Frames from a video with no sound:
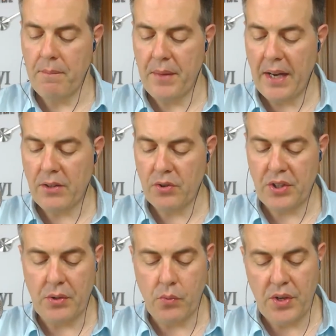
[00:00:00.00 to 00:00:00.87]

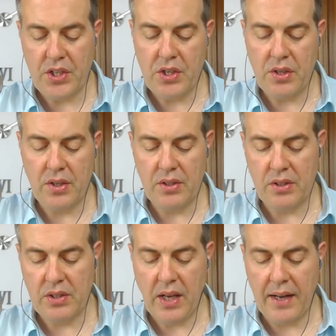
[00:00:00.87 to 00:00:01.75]
nitrogen-rich
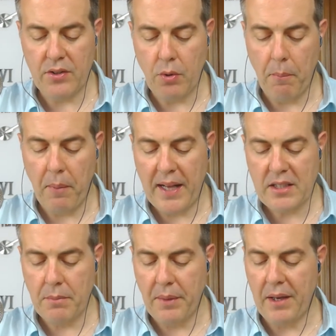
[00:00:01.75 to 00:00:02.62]

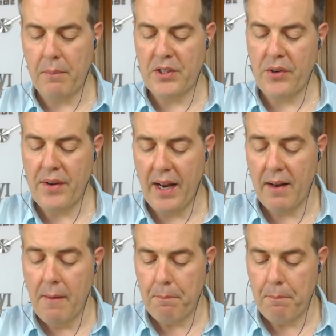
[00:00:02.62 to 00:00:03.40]
cytoplasmic material,